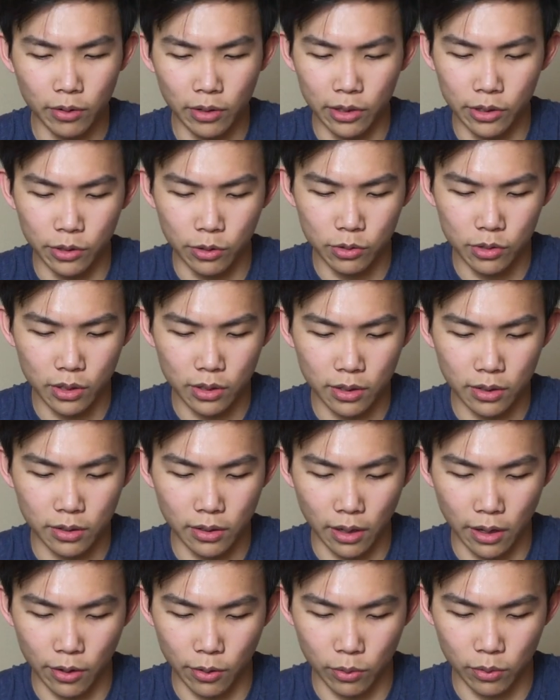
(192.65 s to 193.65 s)
I don't really use
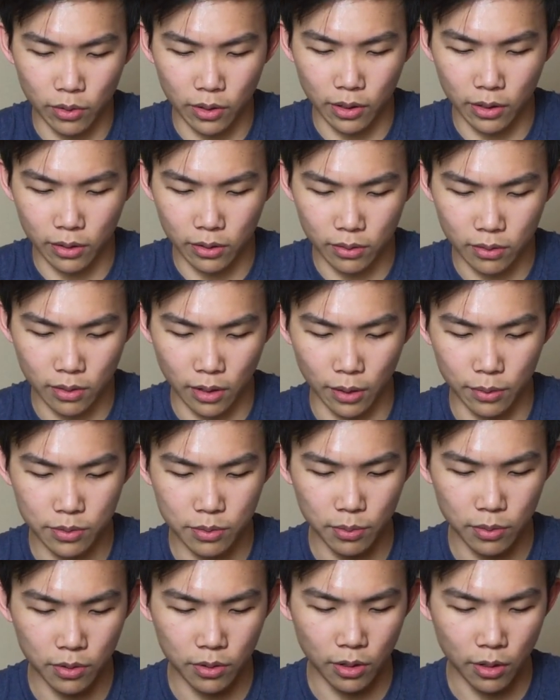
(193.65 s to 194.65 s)
it. I don't think it
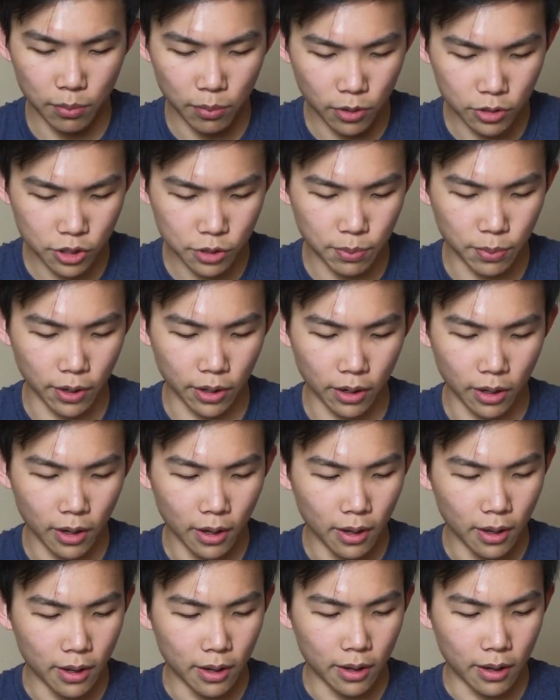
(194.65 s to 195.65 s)
helps that much,
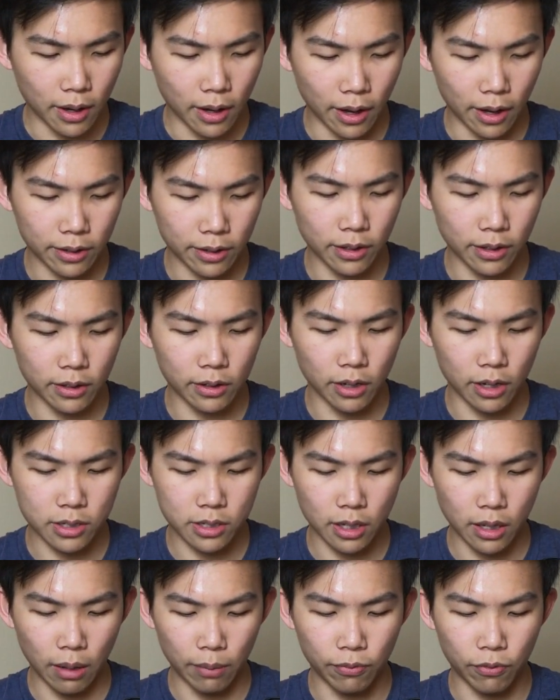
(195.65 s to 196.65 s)
but I
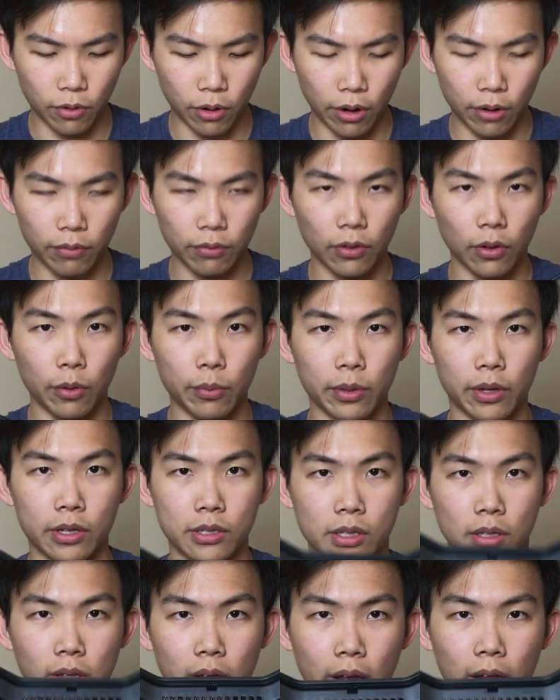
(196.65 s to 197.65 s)
think it does help for
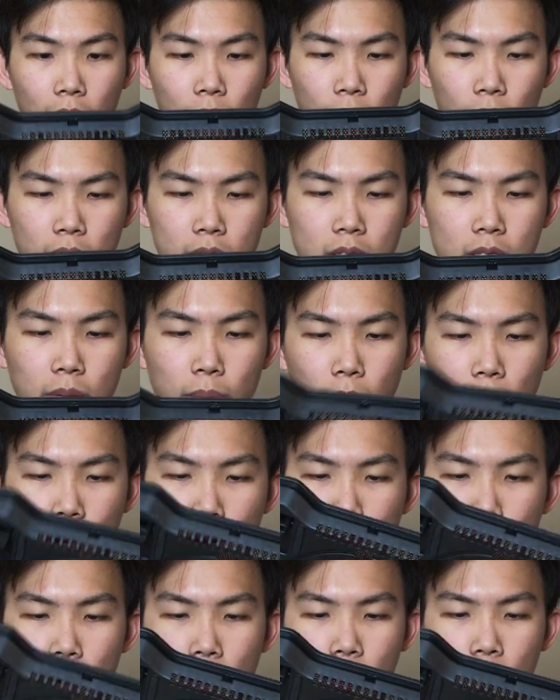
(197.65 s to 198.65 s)
airflow because it elevates
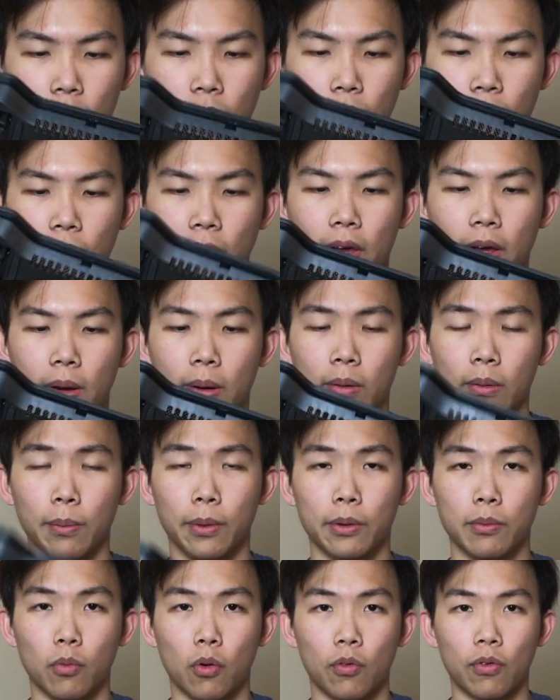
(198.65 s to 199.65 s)
the bottom part of the
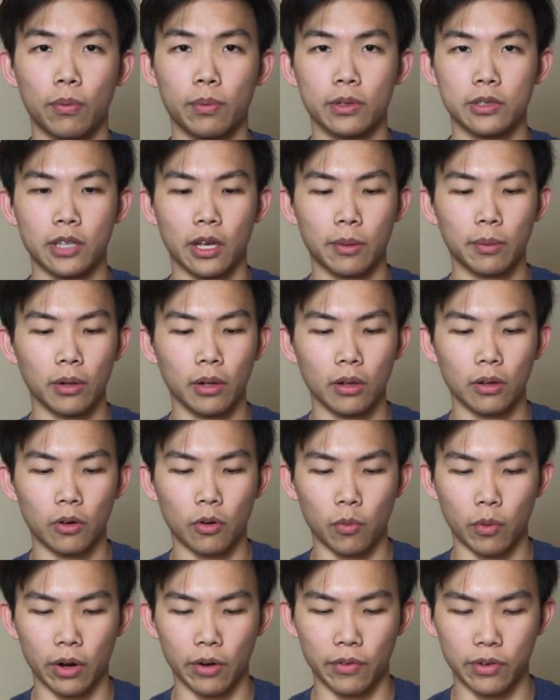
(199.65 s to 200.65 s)
fan and get more from the
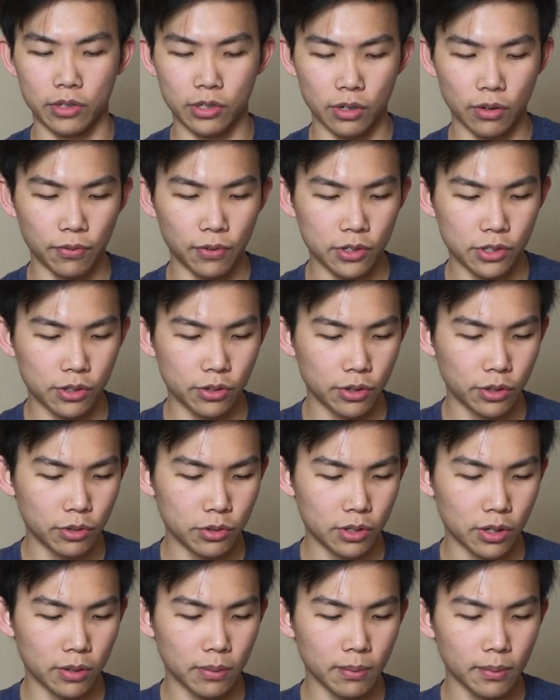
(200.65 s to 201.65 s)
table or whatever
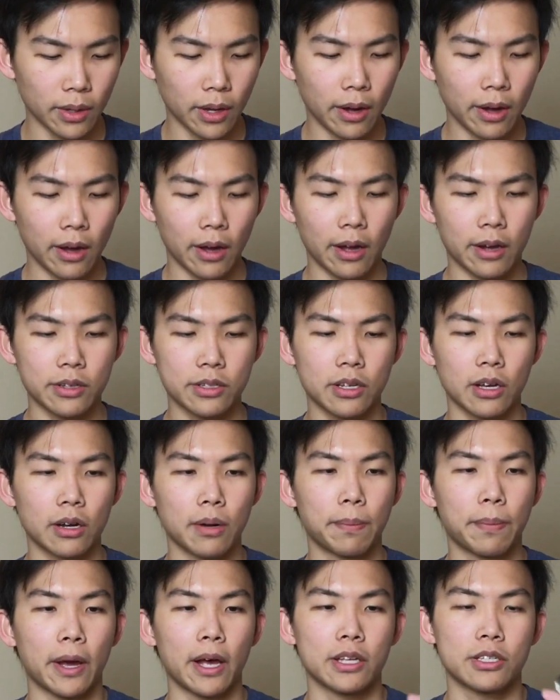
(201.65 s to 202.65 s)
surface you're using.
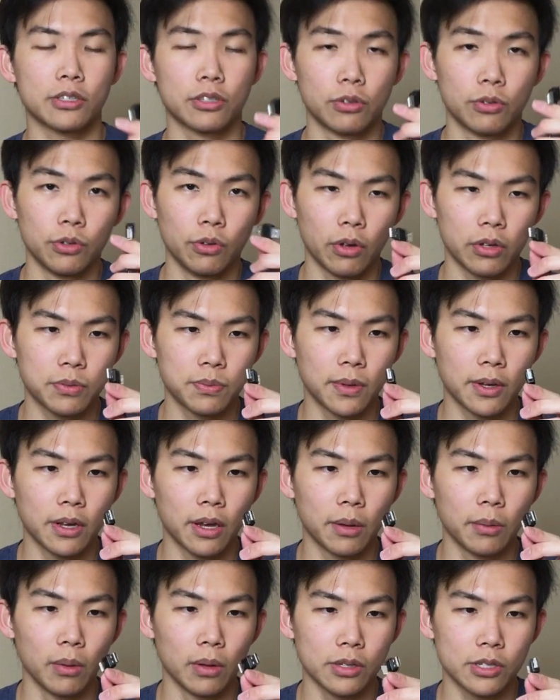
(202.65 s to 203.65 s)
And it's got a pass-through
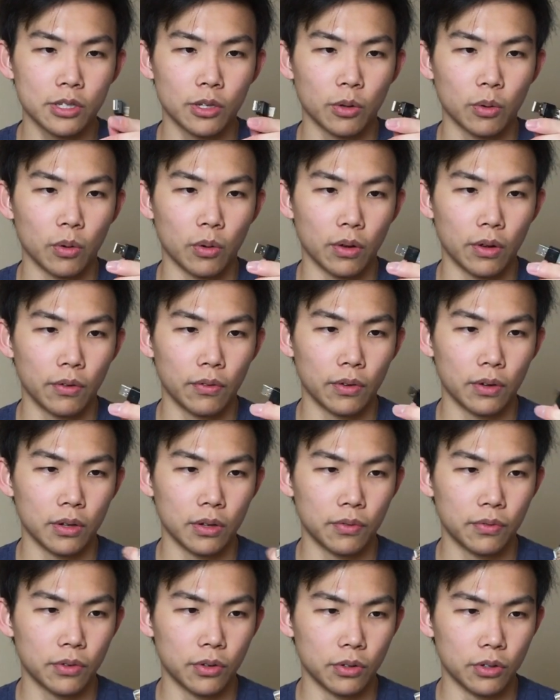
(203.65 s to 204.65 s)
USB cable, so
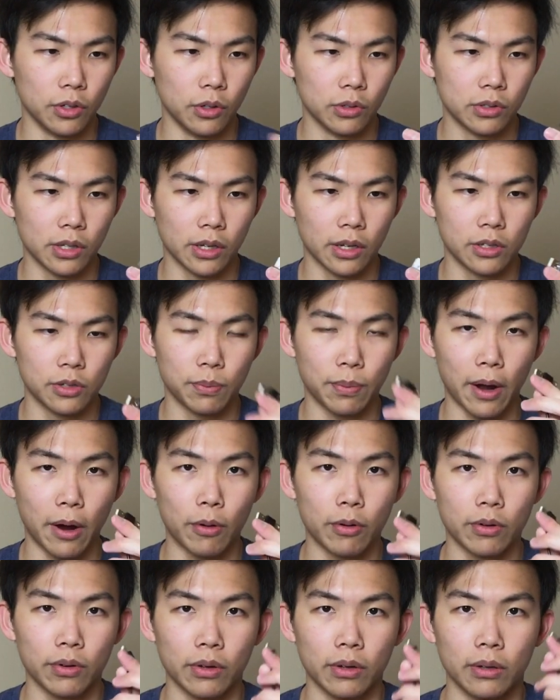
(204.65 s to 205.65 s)
even if you're using it
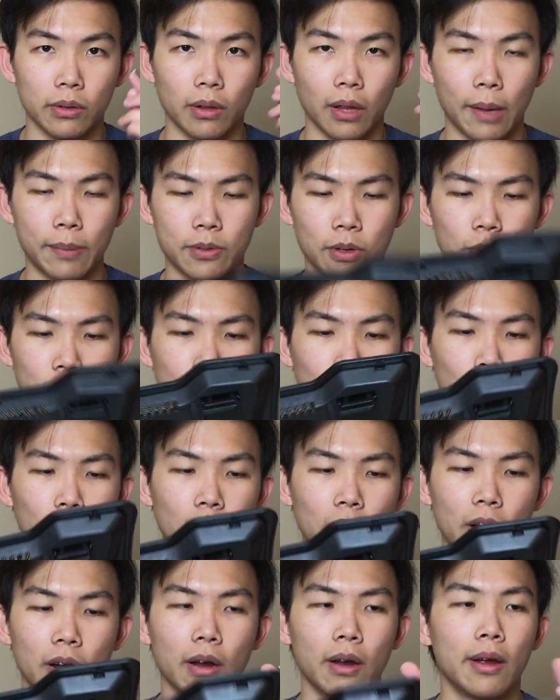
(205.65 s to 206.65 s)
to power the
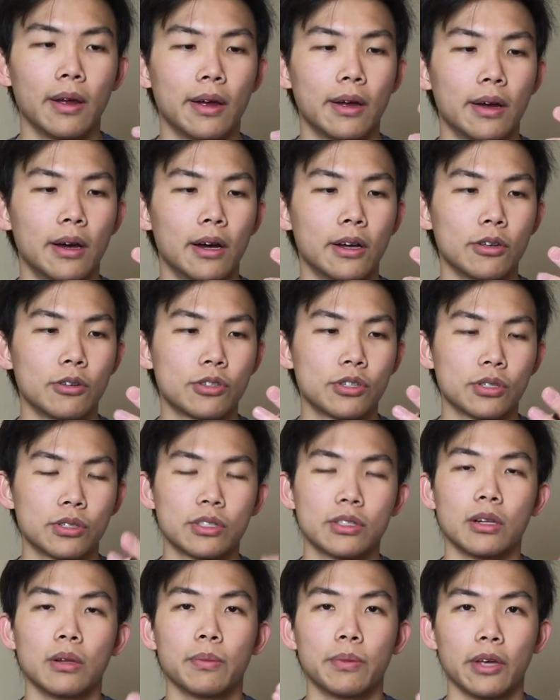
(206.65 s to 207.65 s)
laptop cooler,
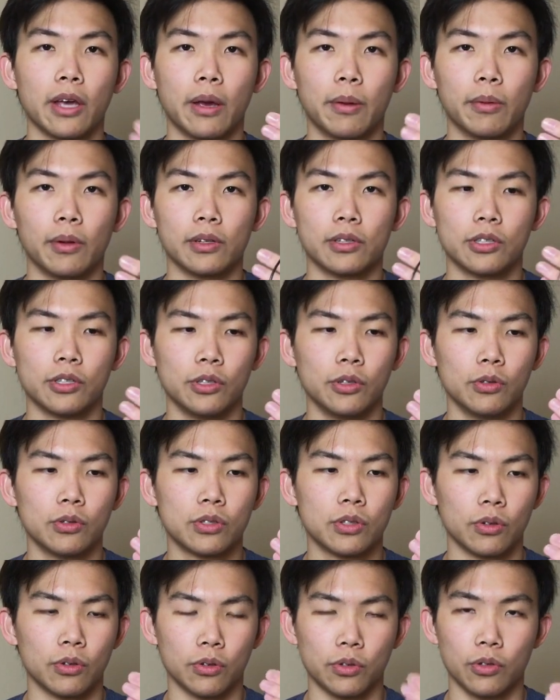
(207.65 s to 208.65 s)
you should still be able
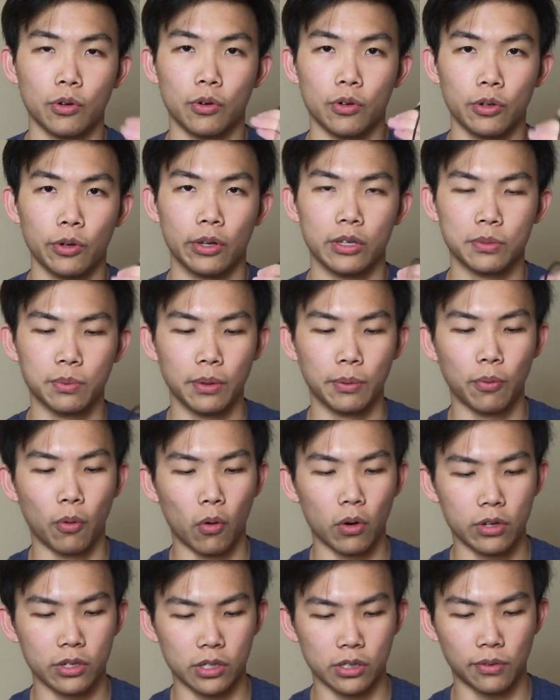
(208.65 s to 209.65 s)
to use your
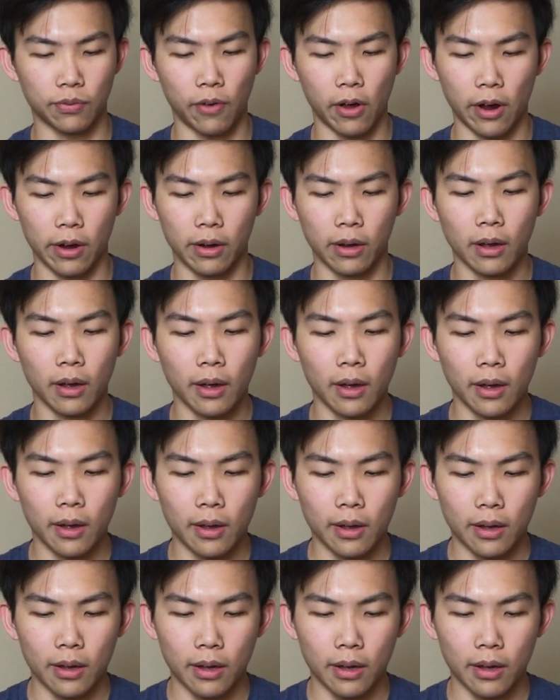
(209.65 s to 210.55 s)
USB port just fine.